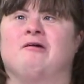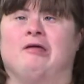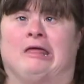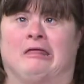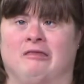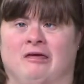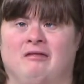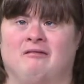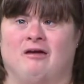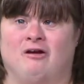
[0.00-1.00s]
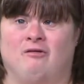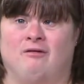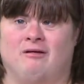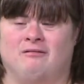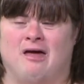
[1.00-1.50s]
in these
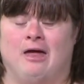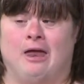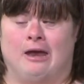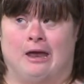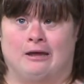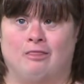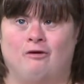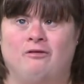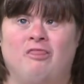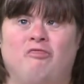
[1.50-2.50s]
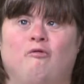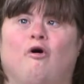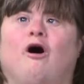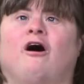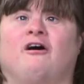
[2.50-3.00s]
areas, and I learned it through
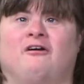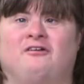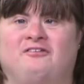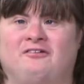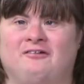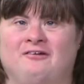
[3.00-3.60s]
art,